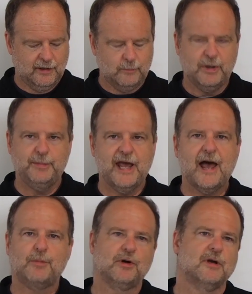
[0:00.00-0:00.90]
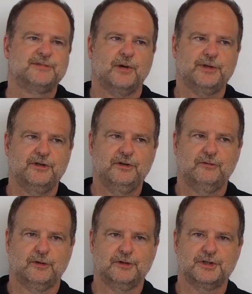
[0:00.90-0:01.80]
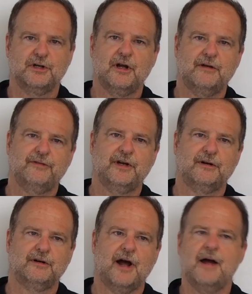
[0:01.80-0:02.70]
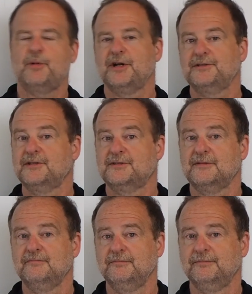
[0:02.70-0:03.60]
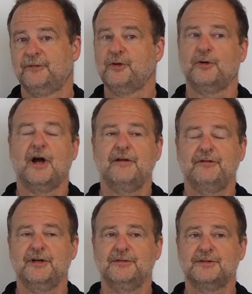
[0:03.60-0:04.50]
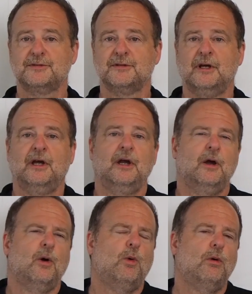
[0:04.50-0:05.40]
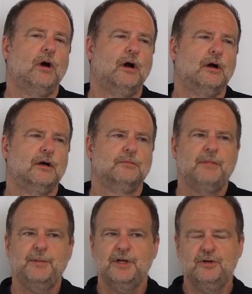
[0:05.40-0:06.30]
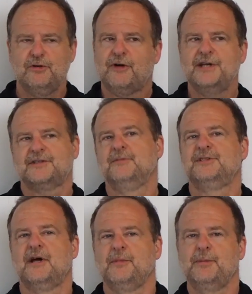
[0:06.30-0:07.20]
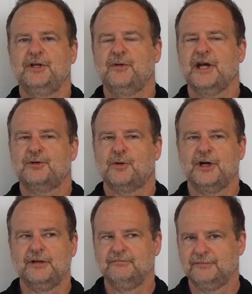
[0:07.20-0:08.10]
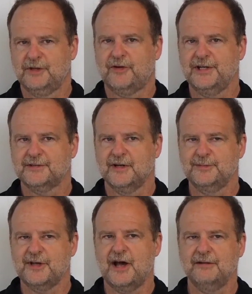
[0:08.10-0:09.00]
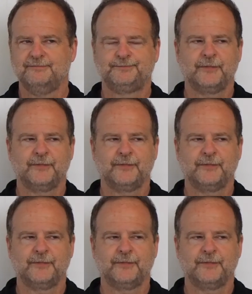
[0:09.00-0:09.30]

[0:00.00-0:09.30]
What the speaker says: Apple comes out with a new version of their operating system for their iPhones. Or maybe a new device comes out, maybe a new Android device comes out.